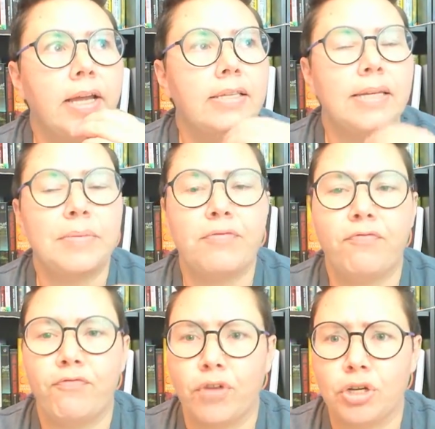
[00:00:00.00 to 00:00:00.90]
his name's
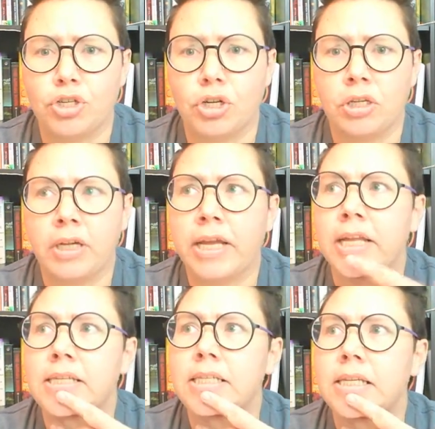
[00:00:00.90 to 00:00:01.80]
Virgil,
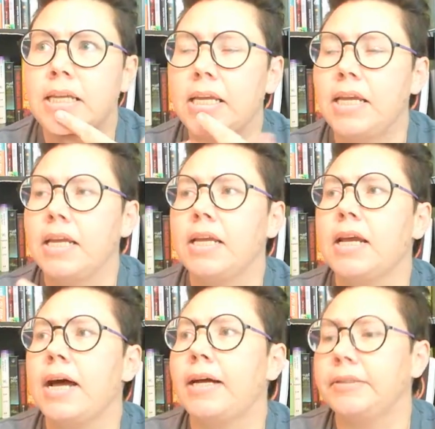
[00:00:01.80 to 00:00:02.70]
and he
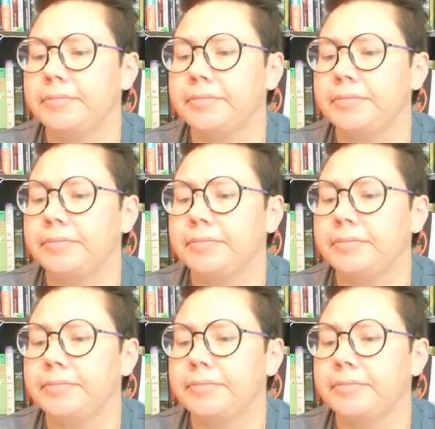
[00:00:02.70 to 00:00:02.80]
uh,